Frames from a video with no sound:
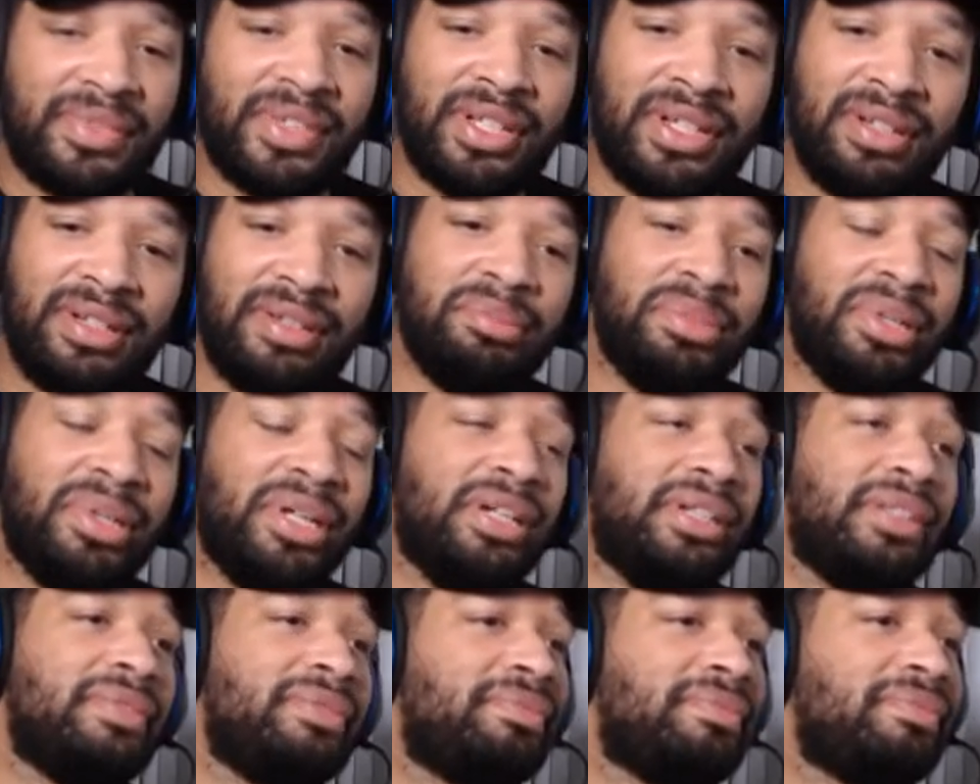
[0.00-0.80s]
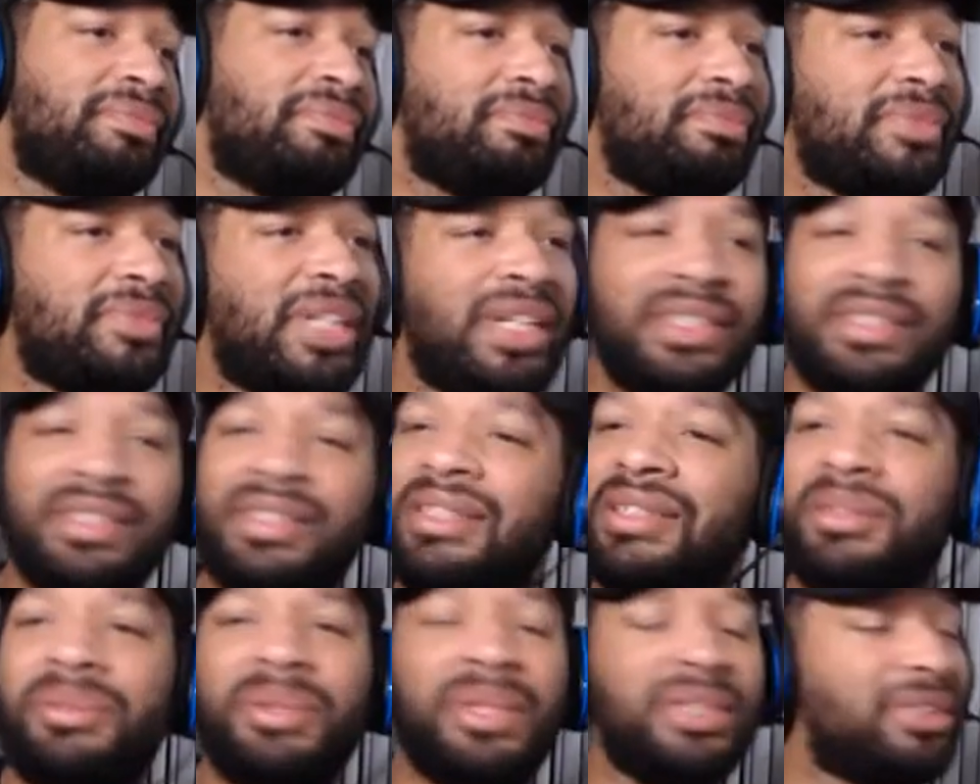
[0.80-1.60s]
But to answer your
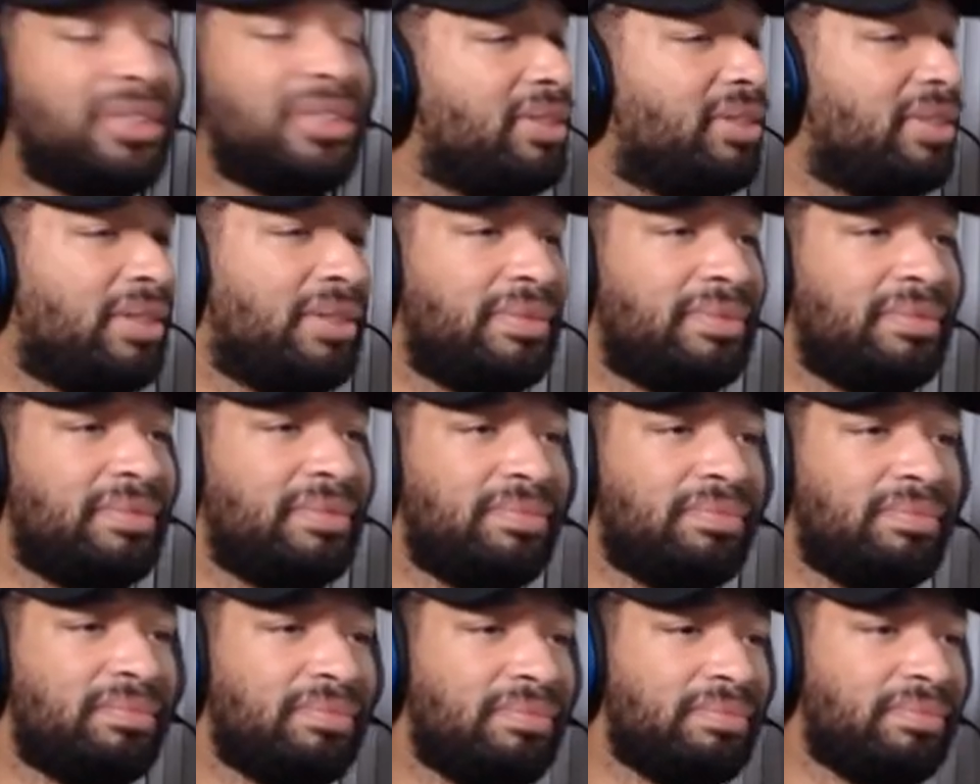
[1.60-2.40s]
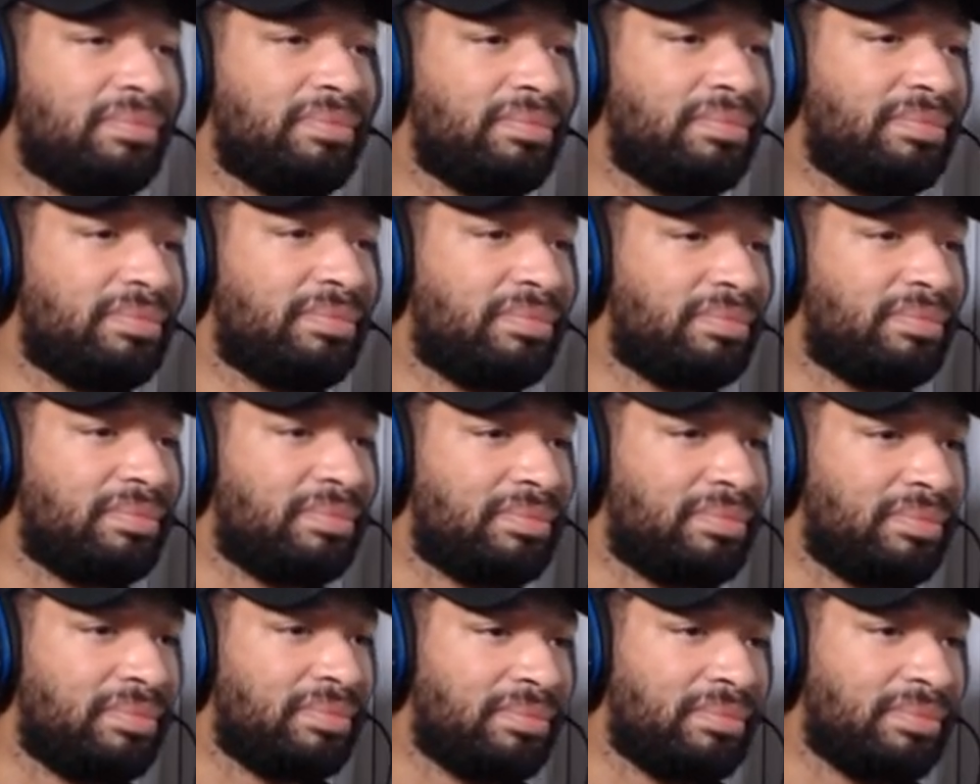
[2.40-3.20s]
question, no.
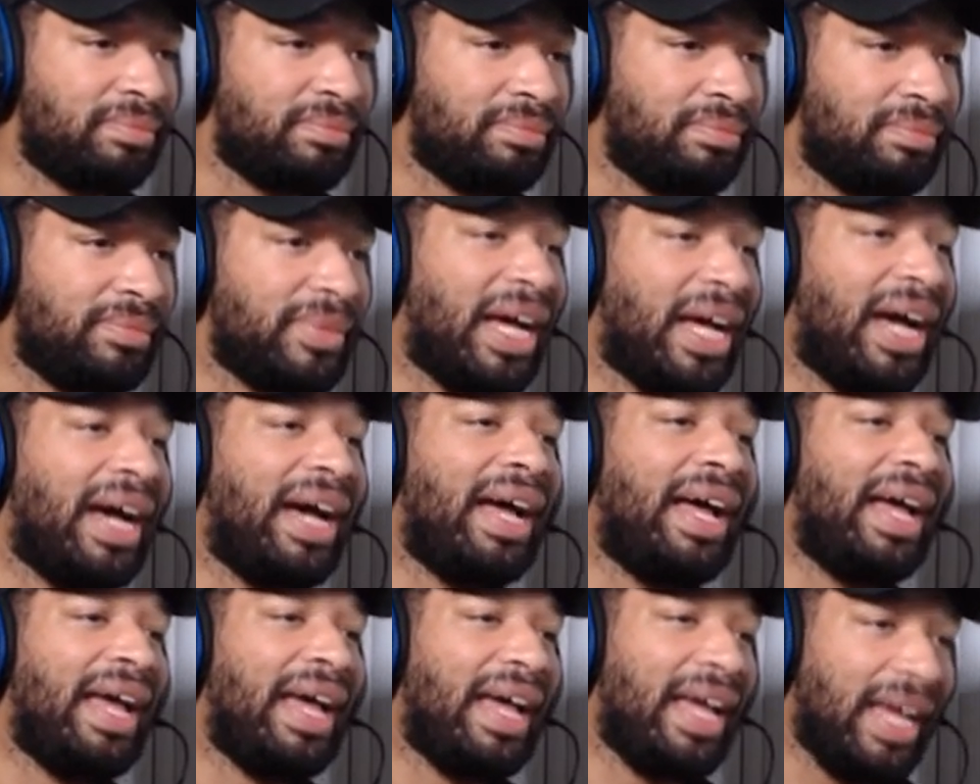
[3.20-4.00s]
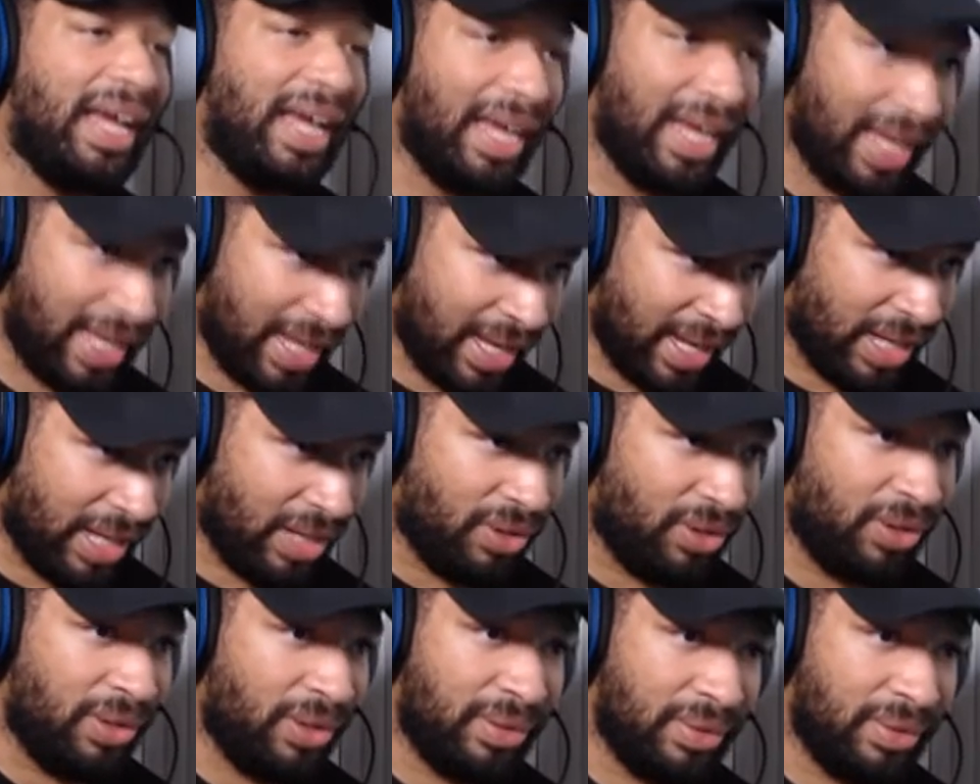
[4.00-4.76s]
Not at all.